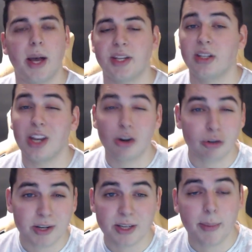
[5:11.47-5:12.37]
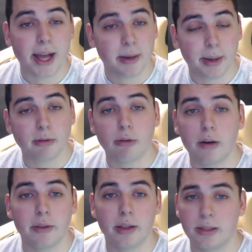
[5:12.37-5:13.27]
has a decreased PED amount
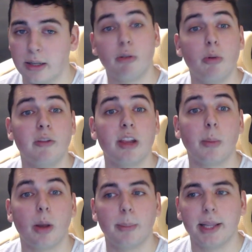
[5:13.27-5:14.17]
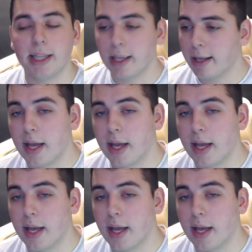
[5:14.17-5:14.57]
rather than removing them completely,